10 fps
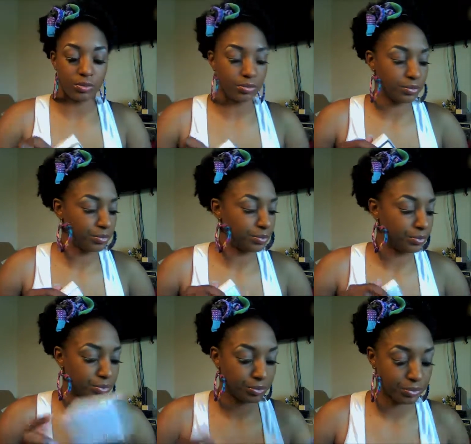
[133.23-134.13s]

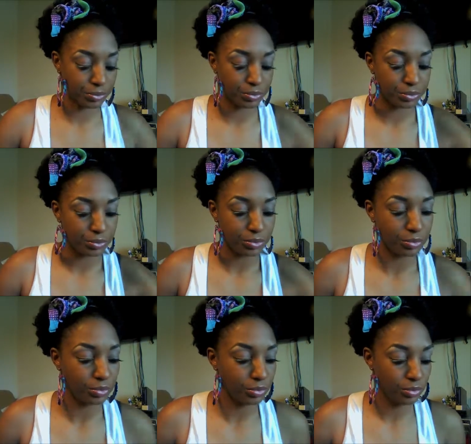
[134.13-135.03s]

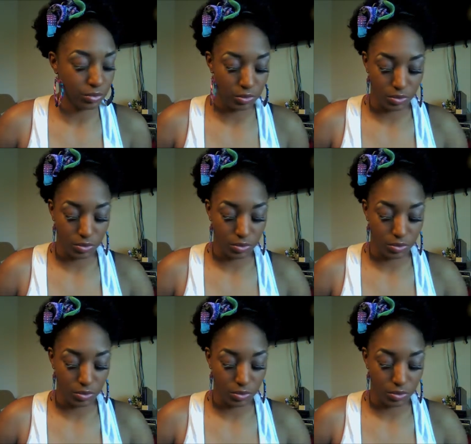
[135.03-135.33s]
(silence)